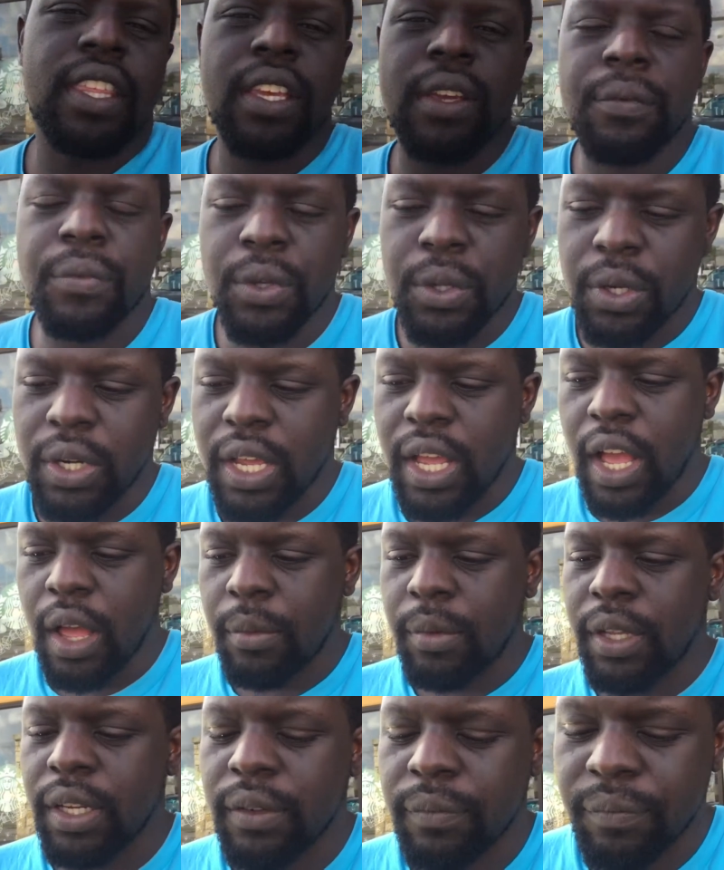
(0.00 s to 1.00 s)
thing for you to
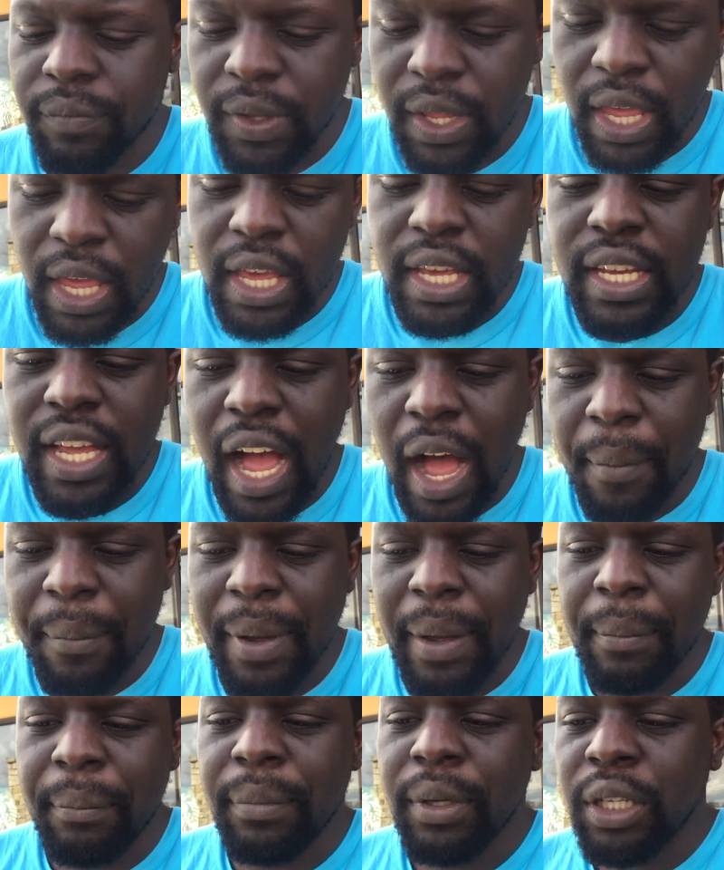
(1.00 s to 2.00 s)
comment?
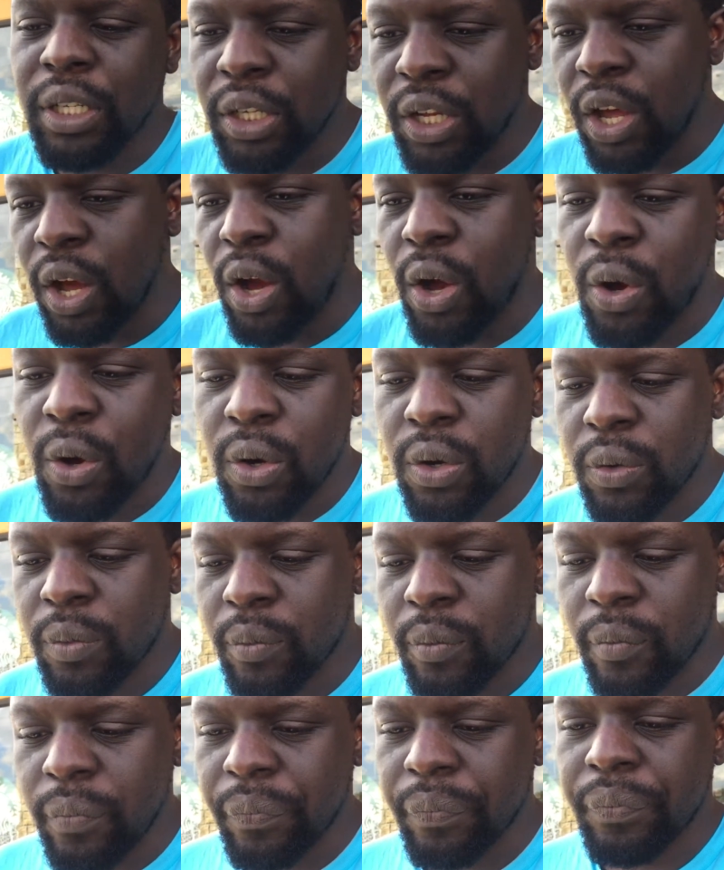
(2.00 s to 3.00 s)
Comment below
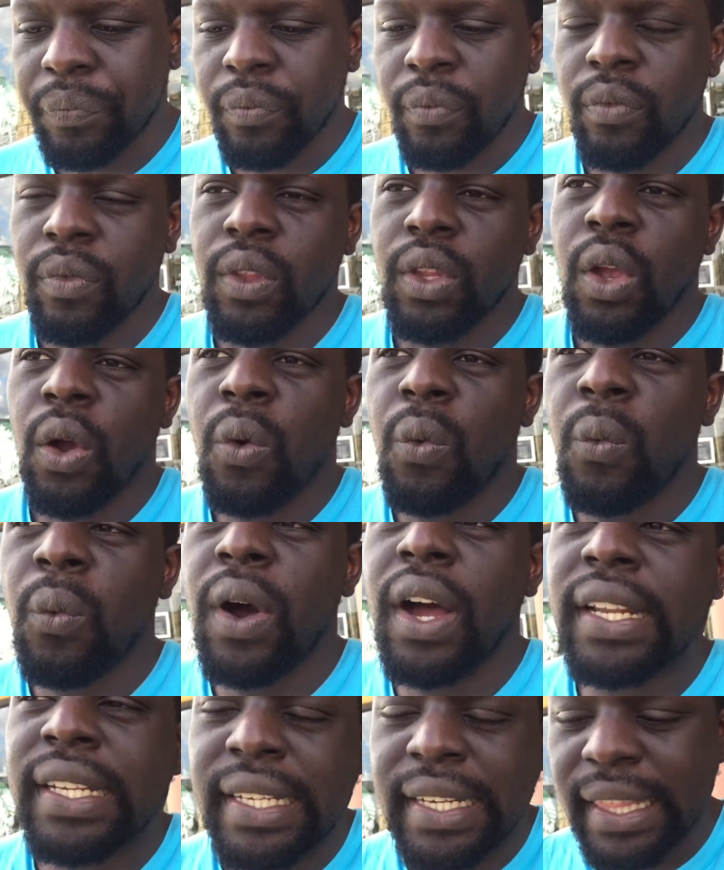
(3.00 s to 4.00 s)

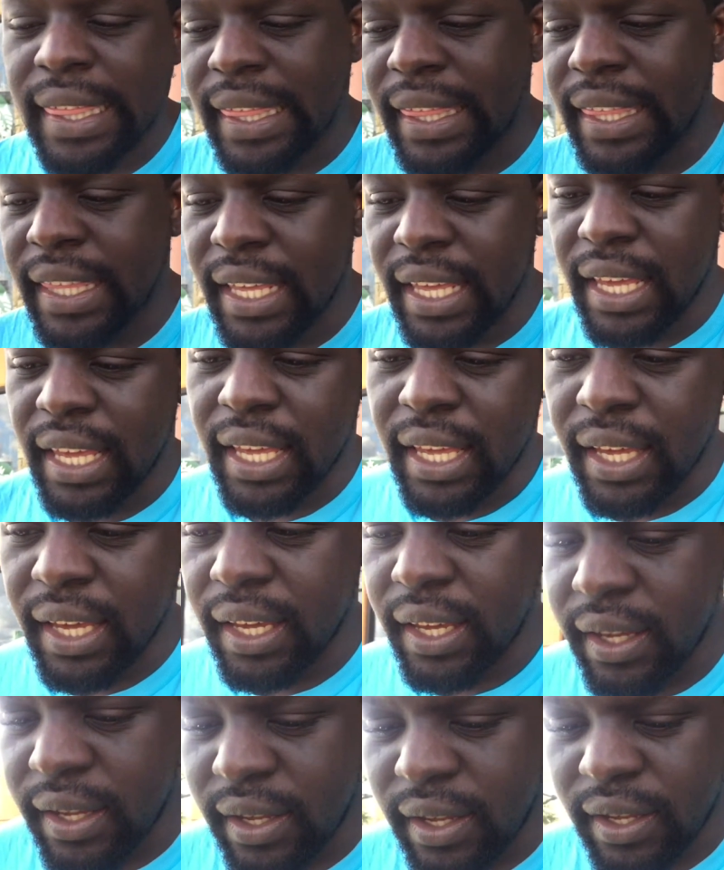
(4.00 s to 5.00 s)
one
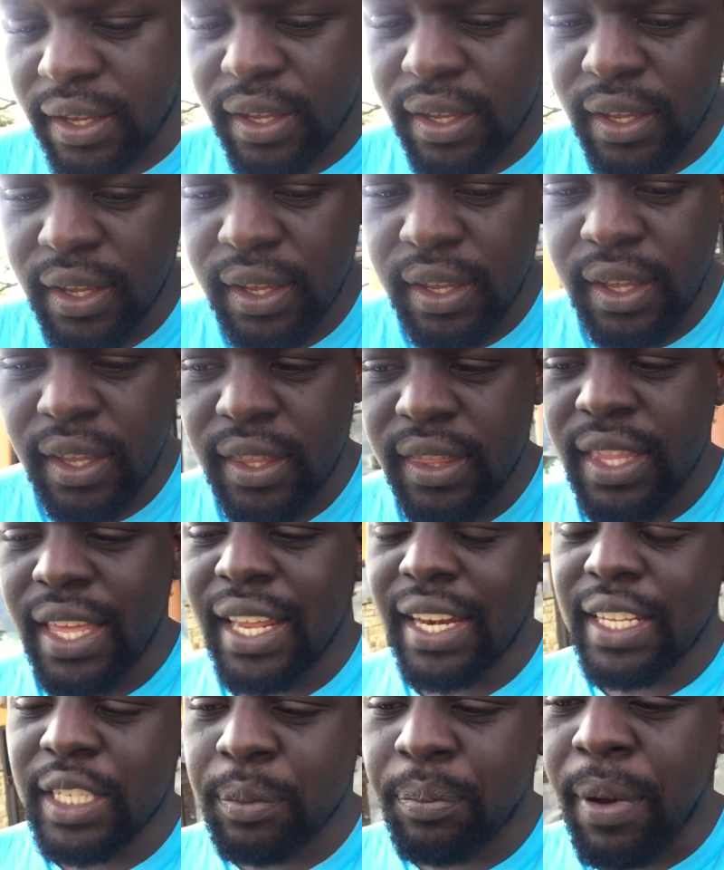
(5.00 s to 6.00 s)
thing
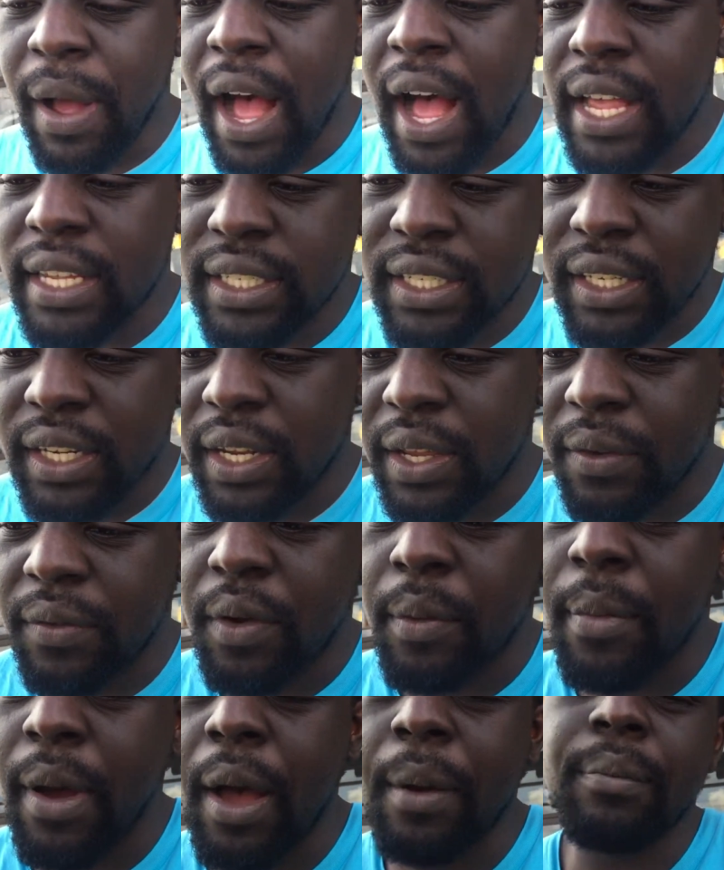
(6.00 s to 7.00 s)
that is
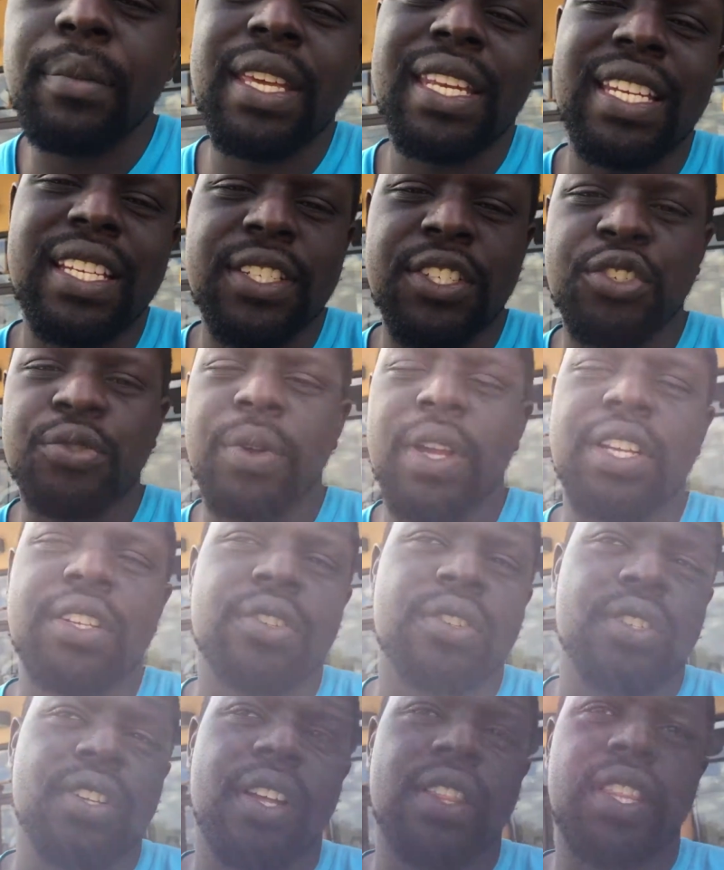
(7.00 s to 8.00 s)
positive about meeting
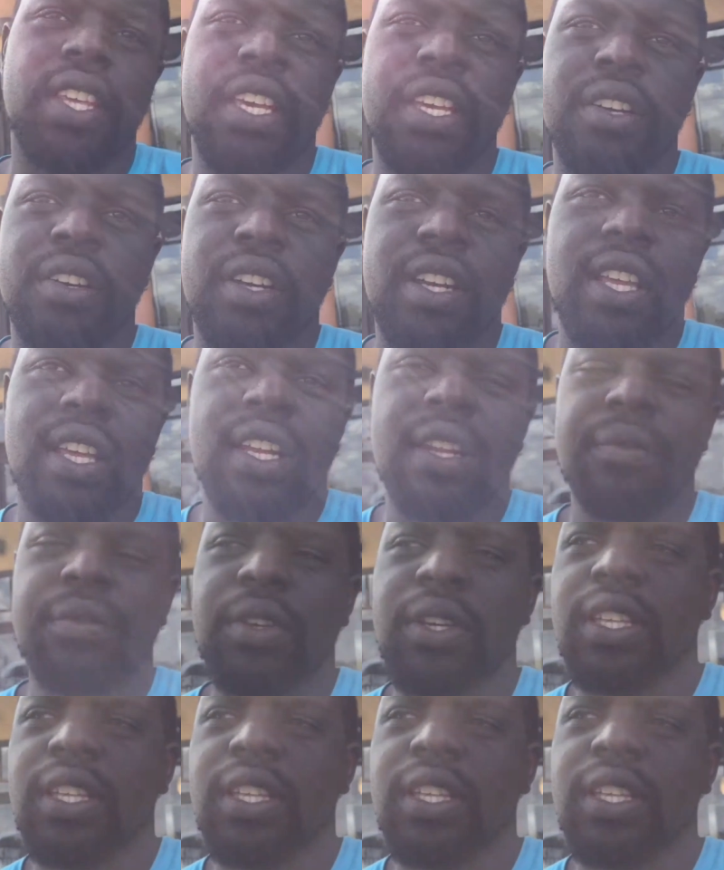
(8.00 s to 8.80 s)
strangers on the internet, if